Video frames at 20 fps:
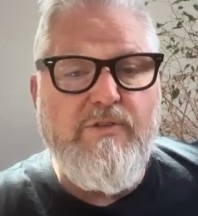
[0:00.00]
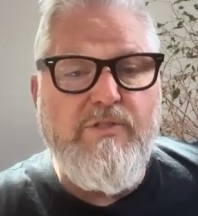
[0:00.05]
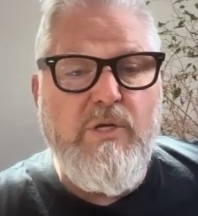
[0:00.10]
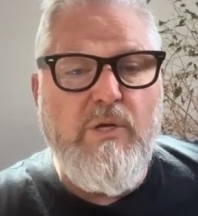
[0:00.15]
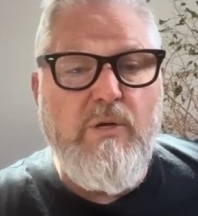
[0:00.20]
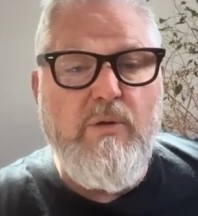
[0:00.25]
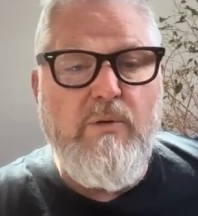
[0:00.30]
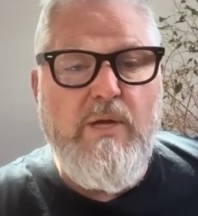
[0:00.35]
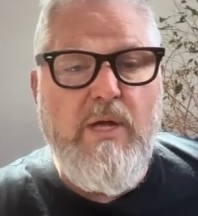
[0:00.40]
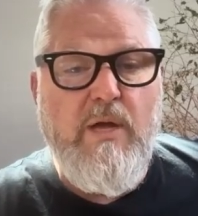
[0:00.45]

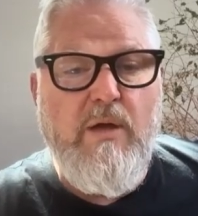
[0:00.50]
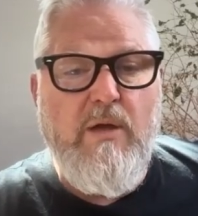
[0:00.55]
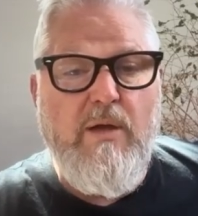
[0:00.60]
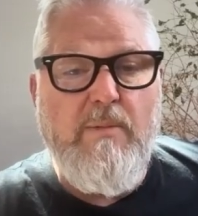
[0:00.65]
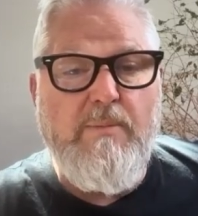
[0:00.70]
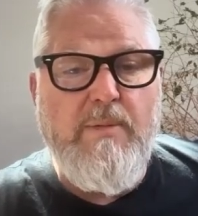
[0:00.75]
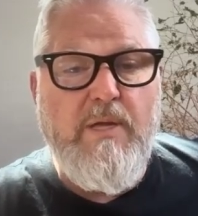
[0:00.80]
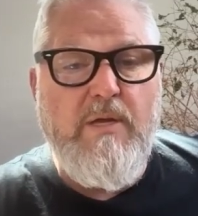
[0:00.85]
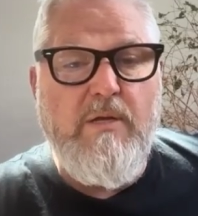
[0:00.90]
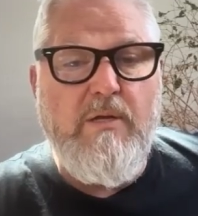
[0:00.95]
So now
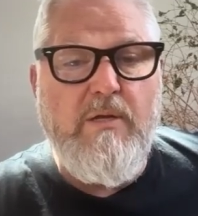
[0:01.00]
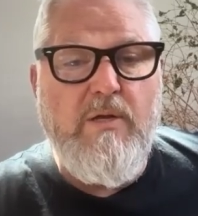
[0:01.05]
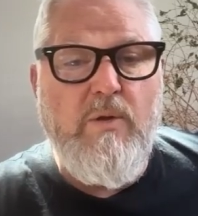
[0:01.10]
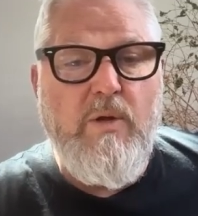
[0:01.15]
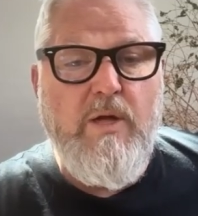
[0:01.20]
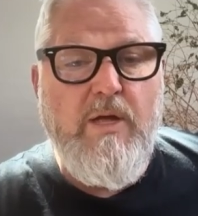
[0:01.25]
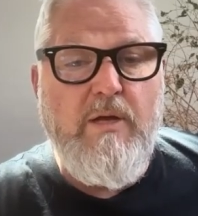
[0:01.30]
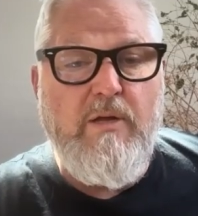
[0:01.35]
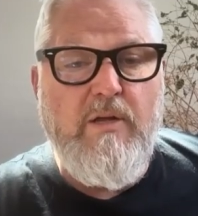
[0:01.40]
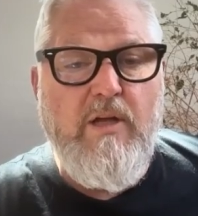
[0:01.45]
I'm going to go
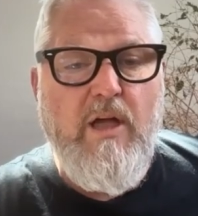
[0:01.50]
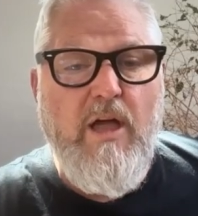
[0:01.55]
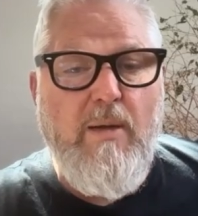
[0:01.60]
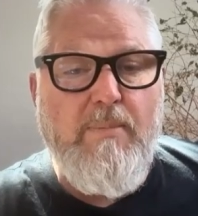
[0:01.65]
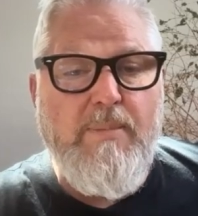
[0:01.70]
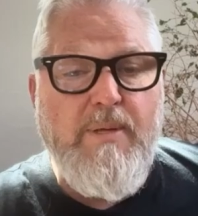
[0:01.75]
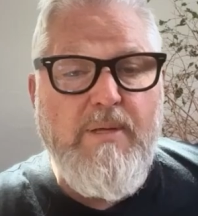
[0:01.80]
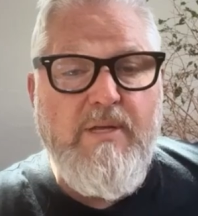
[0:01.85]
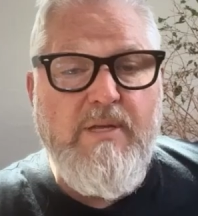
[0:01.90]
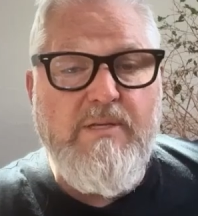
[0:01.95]
ahead and
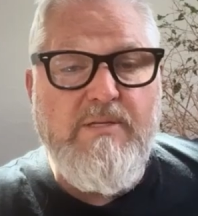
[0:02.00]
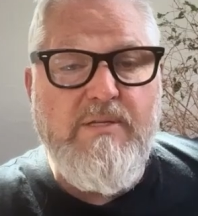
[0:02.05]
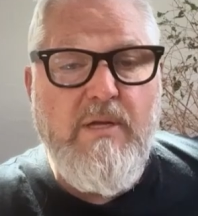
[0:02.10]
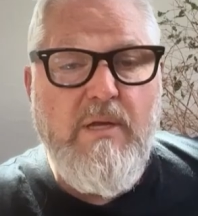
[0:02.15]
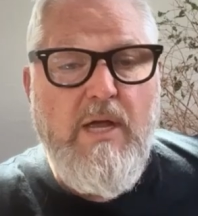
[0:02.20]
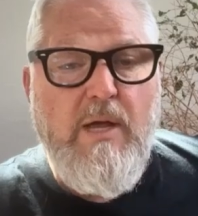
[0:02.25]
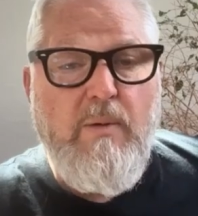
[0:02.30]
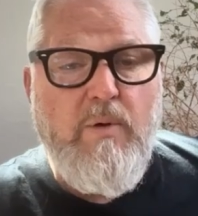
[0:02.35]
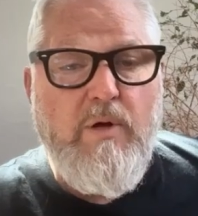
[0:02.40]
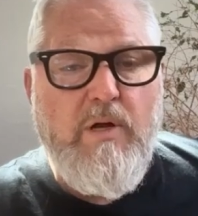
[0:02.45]
copy this,
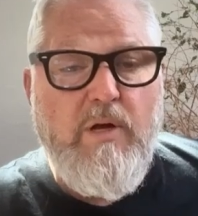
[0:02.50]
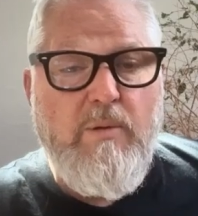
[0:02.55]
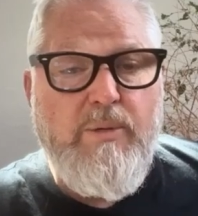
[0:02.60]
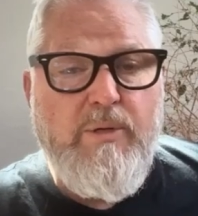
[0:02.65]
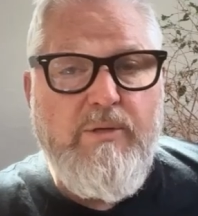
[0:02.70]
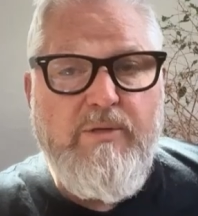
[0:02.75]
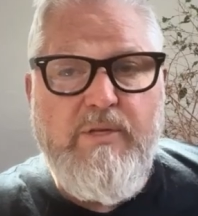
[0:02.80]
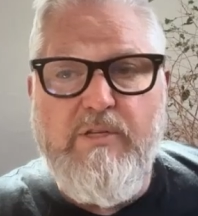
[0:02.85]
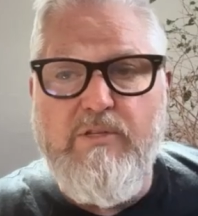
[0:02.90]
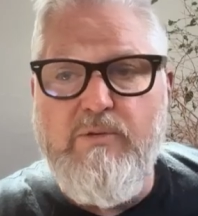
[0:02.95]
and we're going to
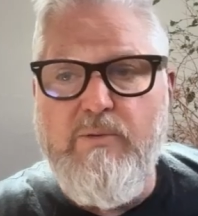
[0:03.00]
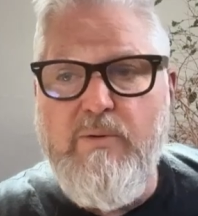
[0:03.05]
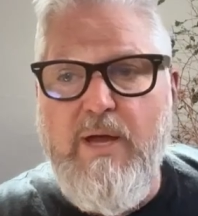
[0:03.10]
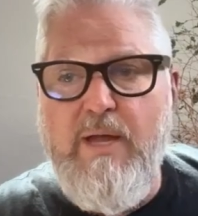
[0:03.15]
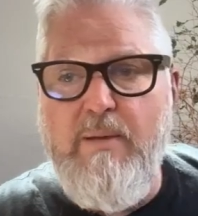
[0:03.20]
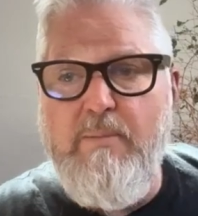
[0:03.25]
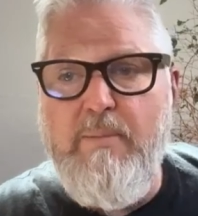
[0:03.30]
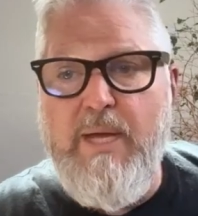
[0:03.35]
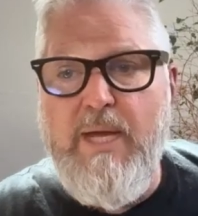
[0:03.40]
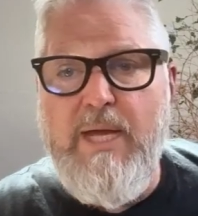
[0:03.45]
put this
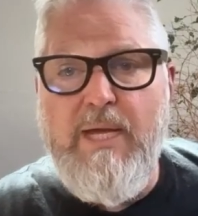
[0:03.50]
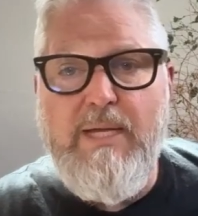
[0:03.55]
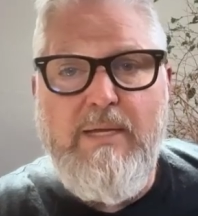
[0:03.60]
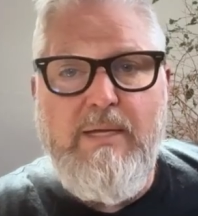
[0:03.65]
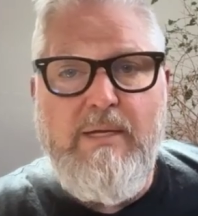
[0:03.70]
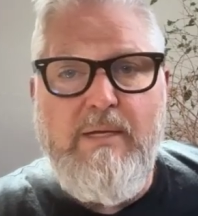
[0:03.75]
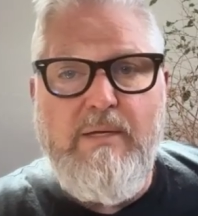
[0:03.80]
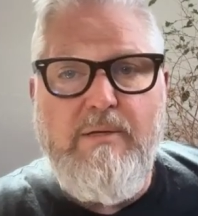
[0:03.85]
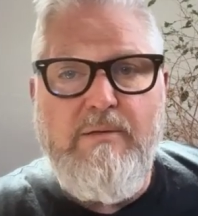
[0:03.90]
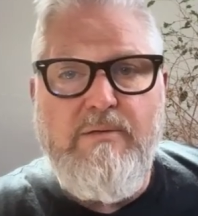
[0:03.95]
right back
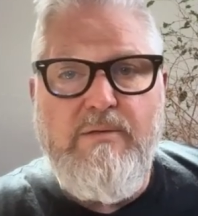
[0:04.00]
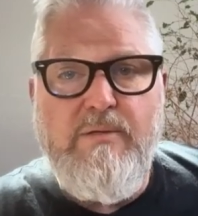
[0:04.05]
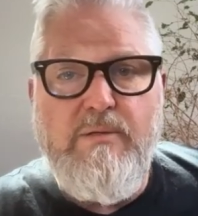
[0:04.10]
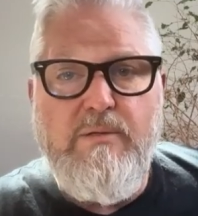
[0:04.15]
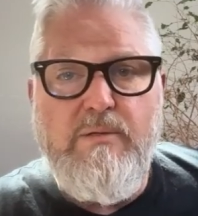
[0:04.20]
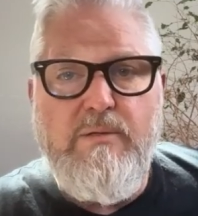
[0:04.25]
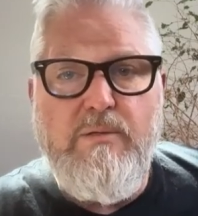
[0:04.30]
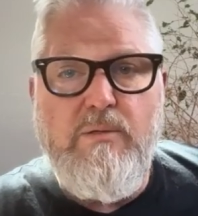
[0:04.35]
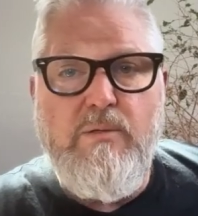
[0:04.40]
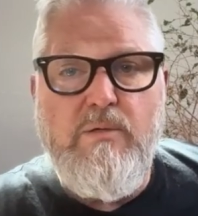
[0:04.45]

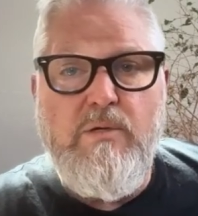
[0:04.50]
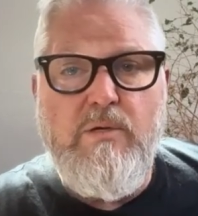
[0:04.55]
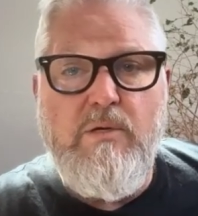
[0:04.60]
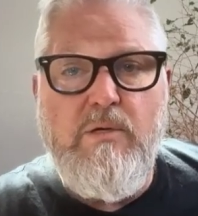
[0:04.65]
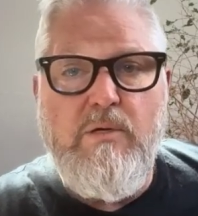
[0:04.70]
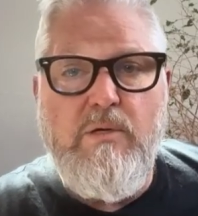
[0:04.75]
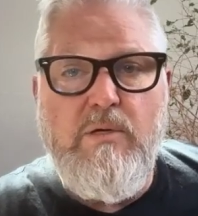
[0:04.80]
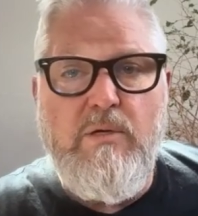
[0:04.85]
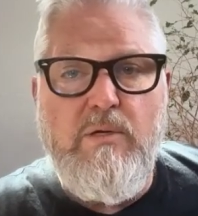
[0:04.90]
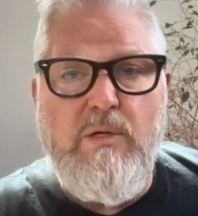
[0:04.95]
into
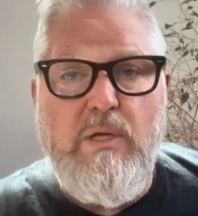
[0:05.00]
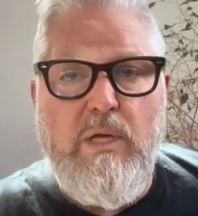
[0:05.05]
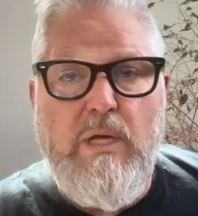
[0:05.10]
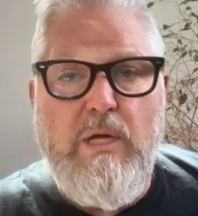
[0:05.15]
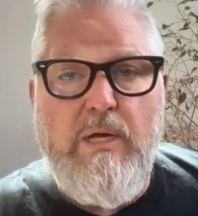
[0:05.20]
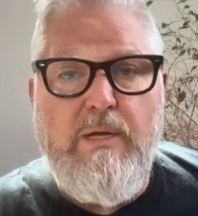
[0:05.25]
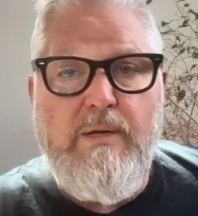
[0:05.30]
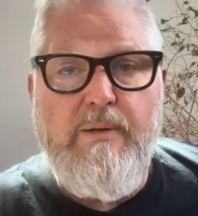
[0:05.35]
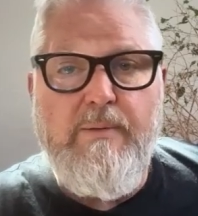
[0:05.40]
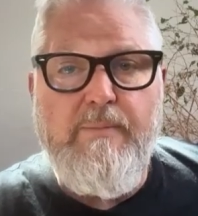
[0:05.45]

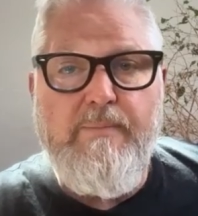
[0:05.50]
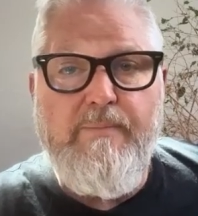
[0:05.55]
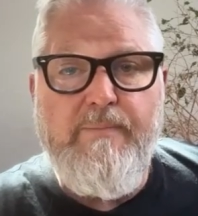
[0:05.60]
Claude.